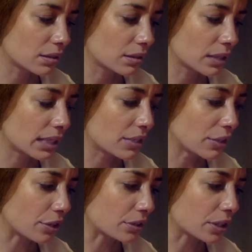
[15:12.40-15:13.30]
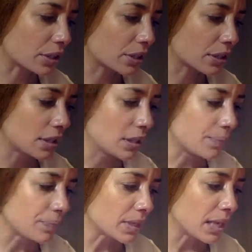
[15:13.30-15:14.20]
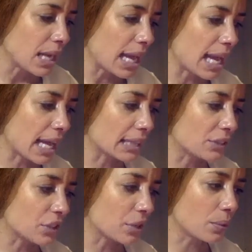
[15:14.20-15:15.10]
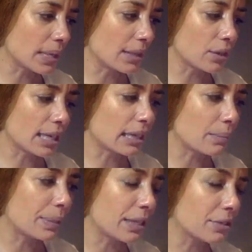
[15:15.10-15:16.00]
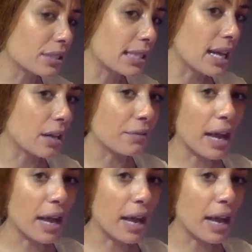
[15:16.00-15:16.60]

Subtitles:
he's hurt. And, you know, when I look at the be yourself,